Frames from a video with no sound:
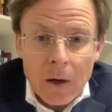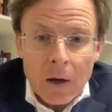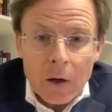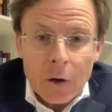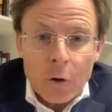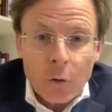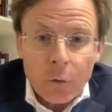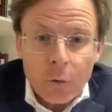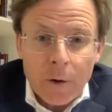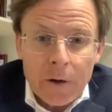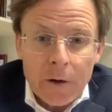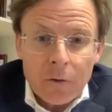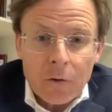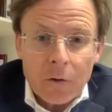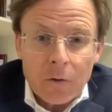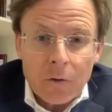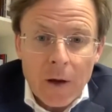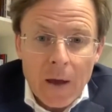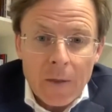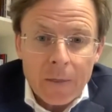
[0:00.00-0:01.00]

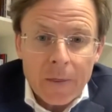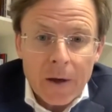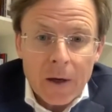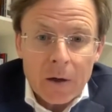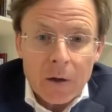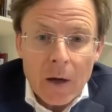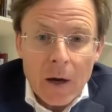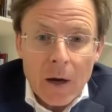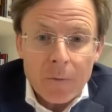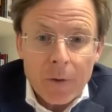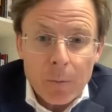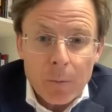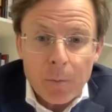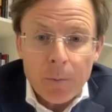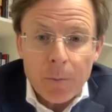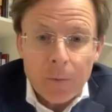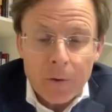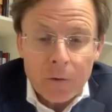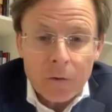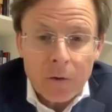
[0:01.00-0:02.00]
creatures out there. You have the
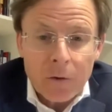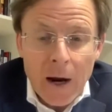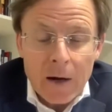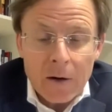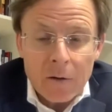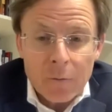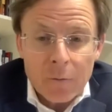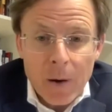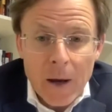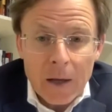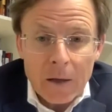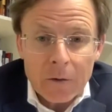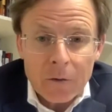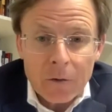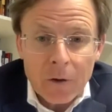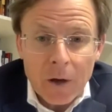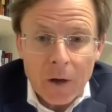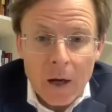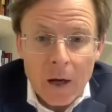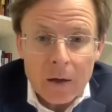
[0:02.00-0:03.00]
state of
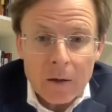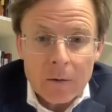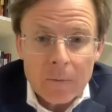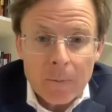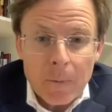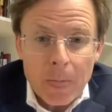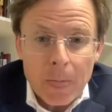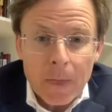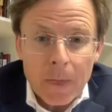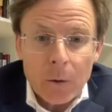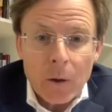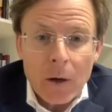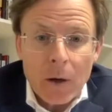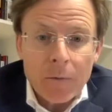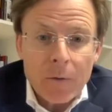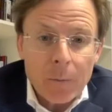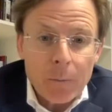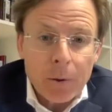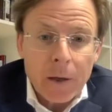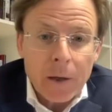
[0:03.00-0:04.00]
Palestine, you have
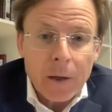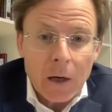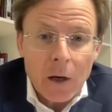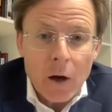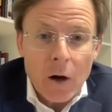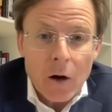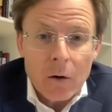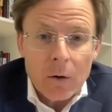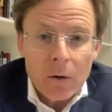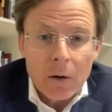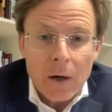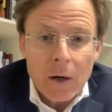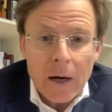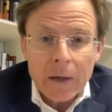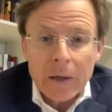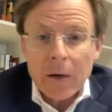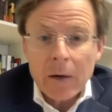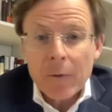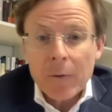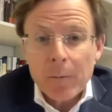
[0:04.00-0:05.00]
the PLO, and
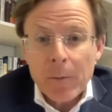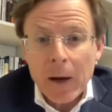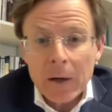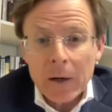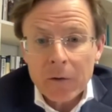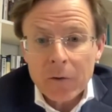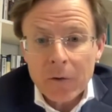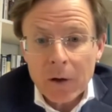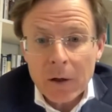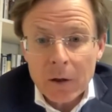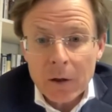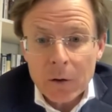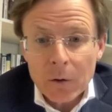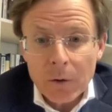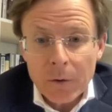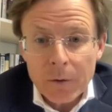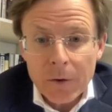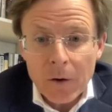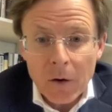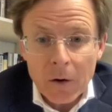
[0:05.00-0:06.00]
you have the Palestinian
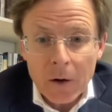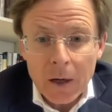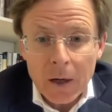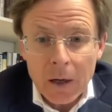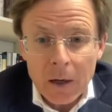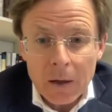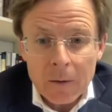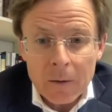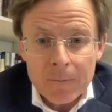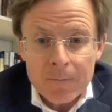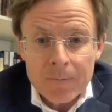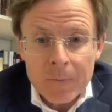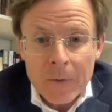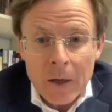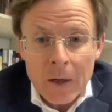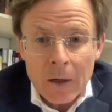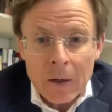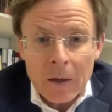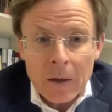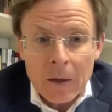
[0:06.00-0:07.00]
Authority,
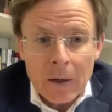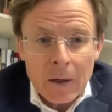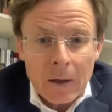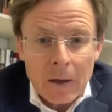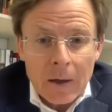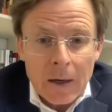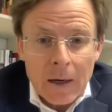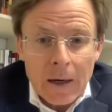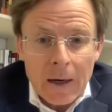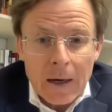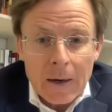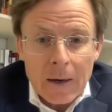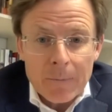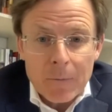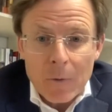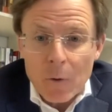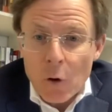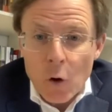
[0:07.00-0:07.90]
and